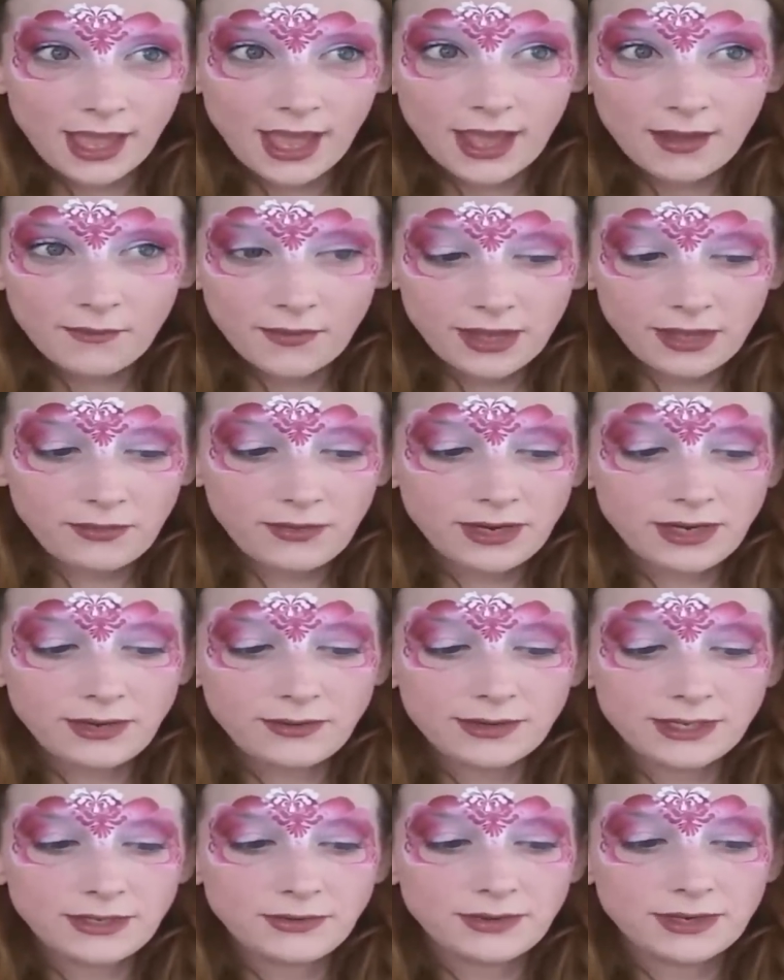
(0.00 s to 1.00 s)
And what you can
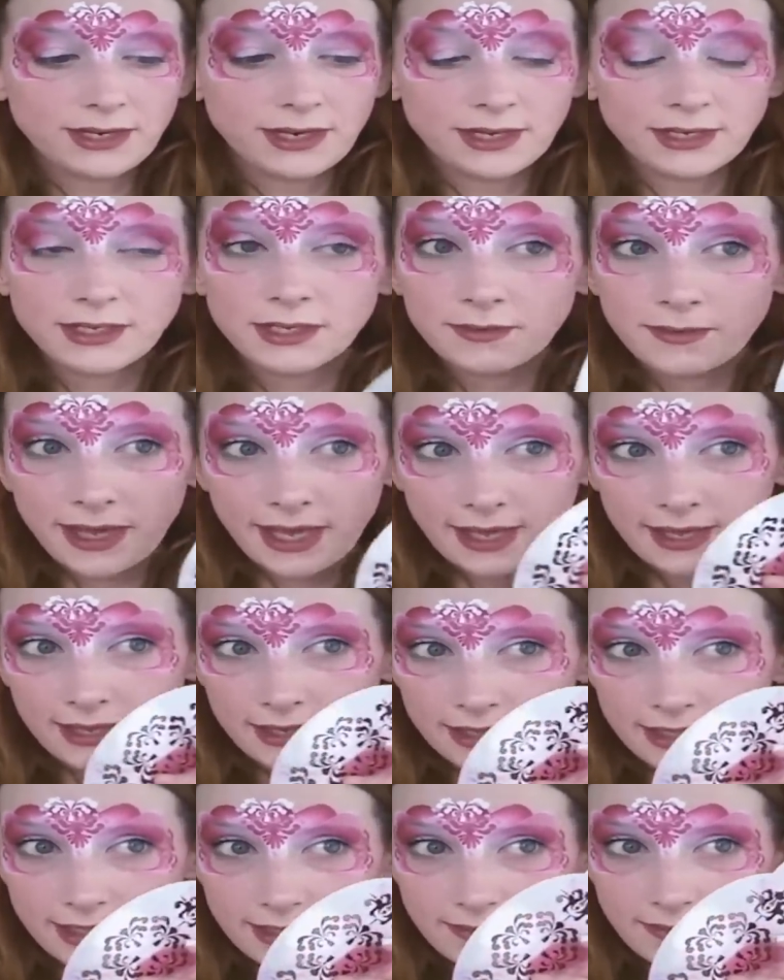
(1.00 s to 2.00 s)
do is you can also make
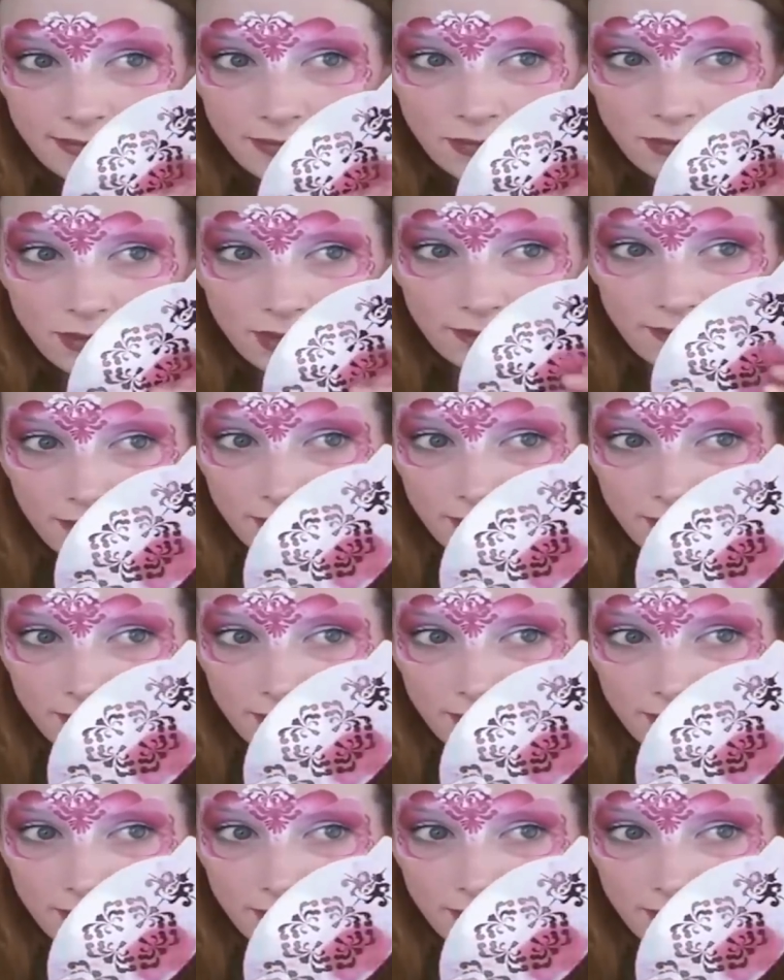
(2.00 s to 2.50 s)
some more